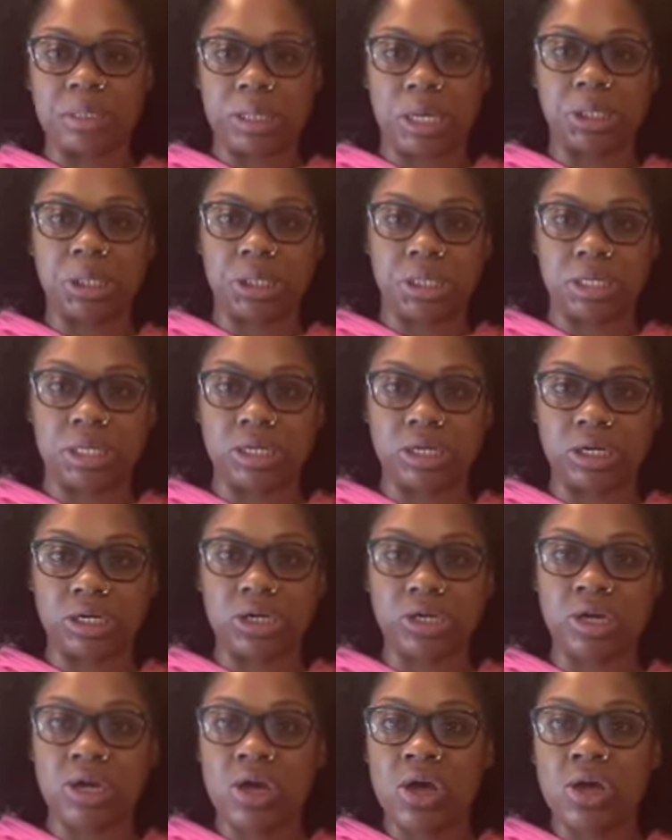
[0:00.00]
lunch, and
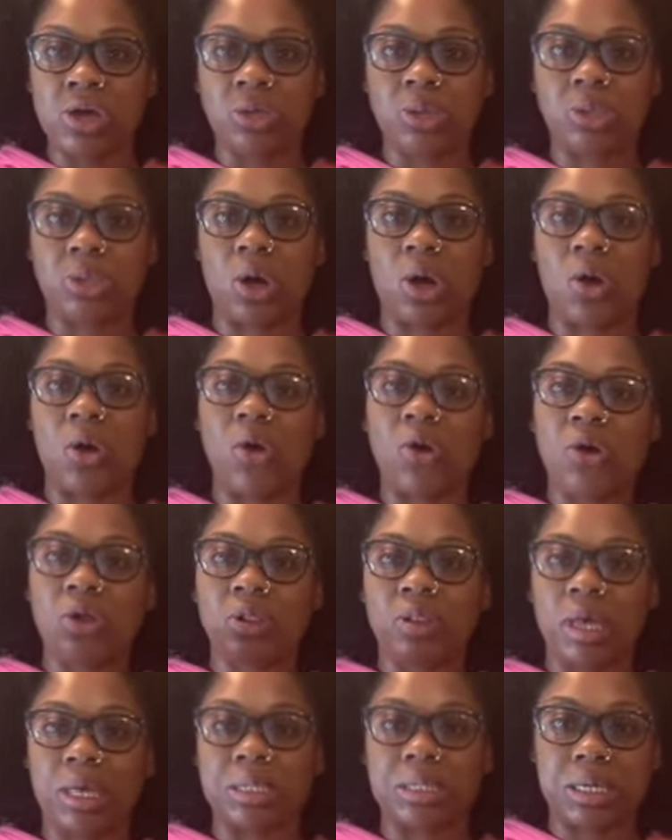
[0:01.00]
dinner. So
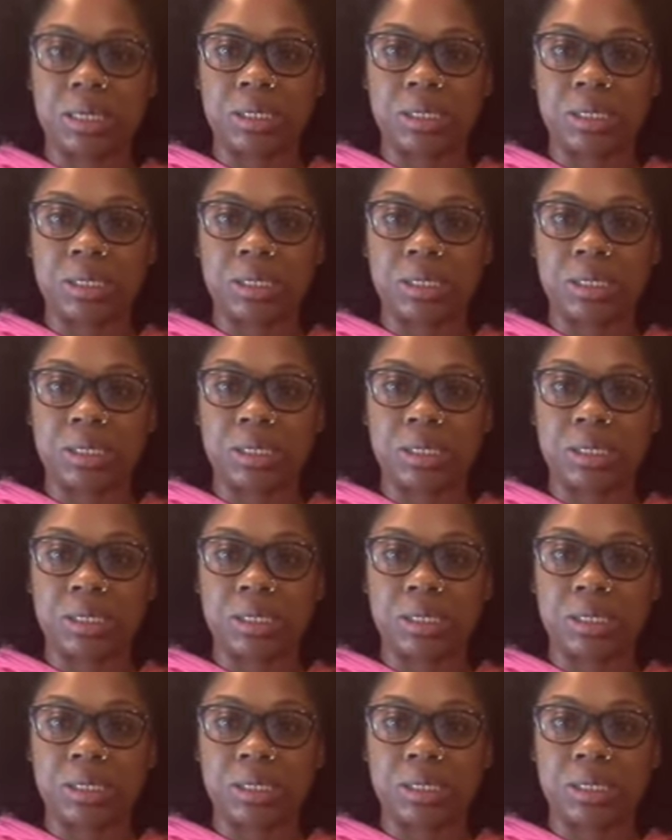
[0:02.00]
let's get